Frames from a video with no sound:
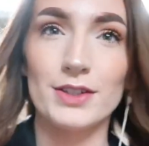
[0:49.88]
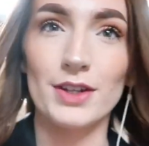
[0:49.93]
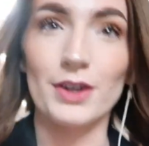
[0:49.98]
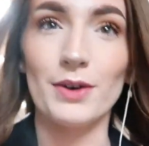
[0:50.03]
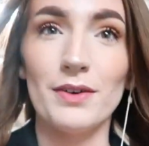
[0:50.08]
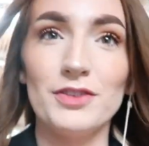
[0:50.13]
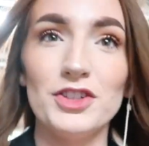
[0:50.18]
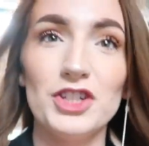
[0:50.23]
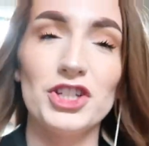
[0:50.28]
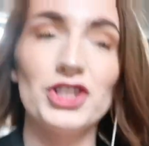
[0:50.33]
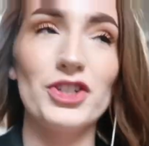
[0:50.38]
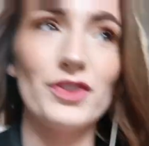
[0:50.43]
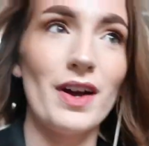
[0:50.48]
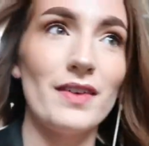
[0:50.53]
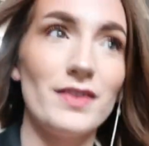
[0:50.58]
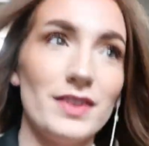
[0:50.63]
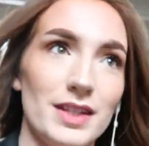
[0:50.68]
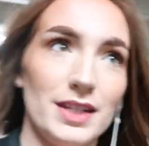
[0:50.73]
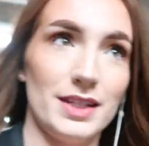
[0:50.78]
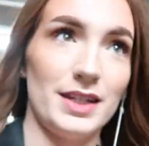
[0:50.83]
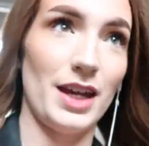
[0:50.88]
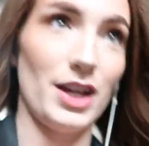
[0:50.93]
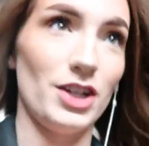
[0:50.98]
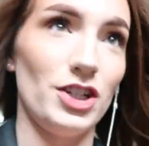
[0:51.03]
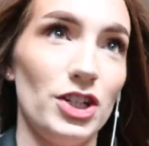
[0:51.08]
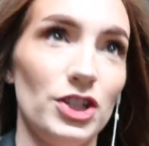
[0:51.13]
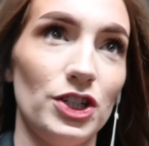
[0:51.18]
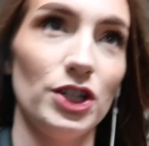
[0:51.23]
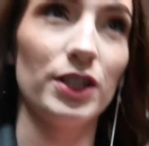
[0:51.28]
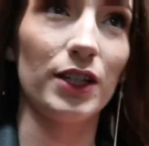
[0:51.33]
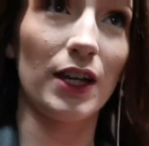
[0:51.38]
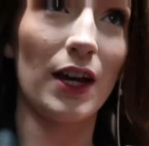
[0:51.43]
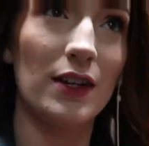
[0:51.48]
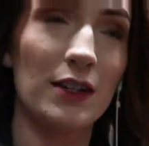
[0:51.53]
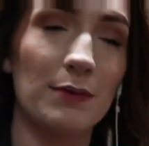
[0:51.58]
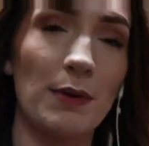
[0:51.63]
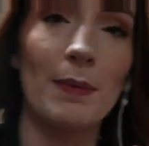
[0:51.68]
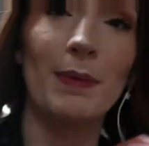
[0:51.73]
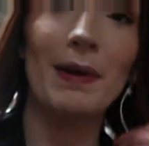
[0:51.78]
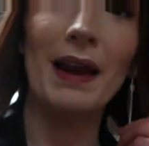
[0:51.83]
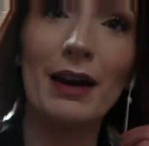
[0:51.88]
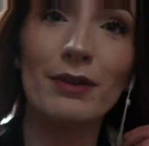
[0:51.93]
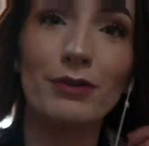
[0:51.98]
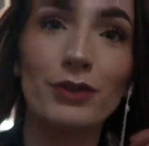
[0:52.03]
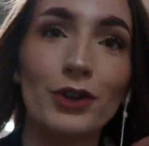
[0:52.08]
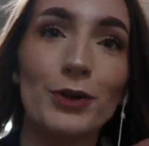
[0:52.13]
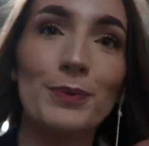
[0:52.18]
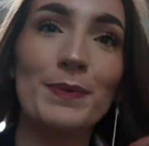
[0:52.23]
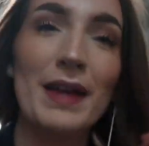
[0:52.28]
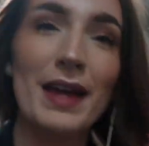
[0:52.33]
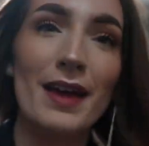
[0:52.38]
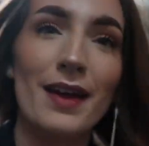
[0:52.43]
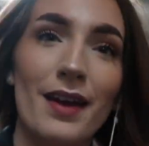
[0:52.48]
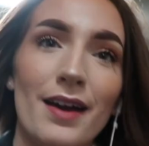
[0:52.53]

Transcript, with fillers: So I've just arrived at the station, just going to my platform,